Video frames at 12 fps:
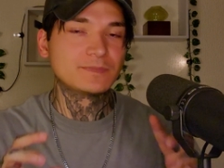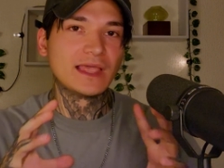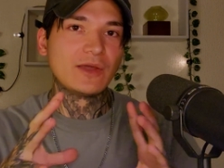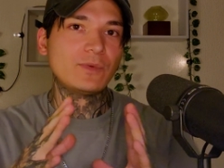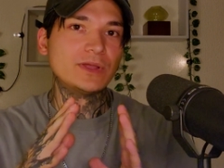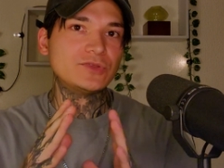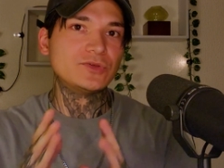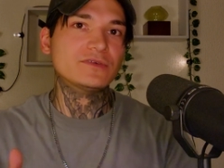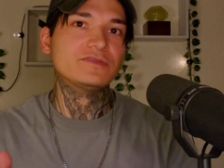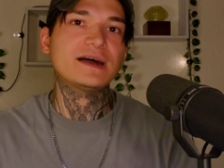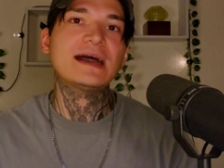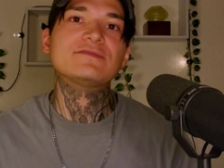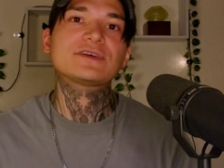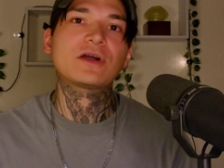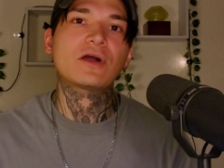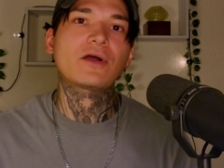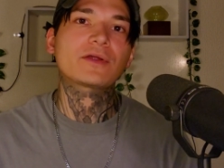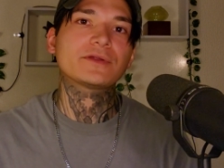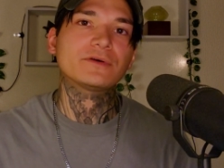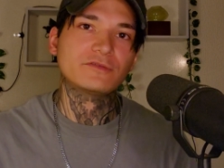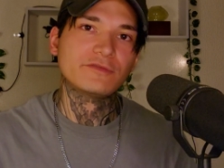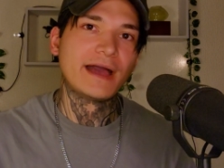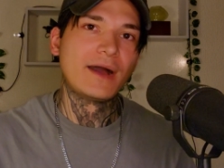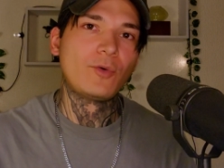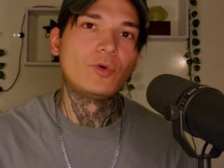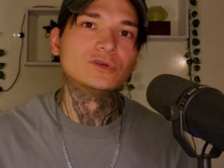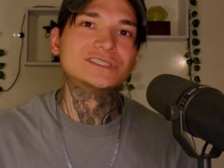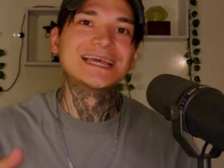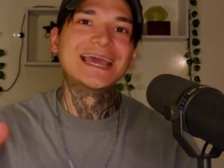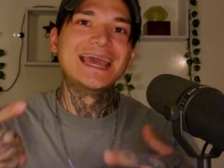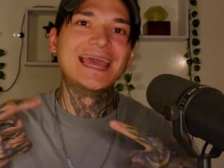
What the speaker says: and we do the 5 cardinal vowels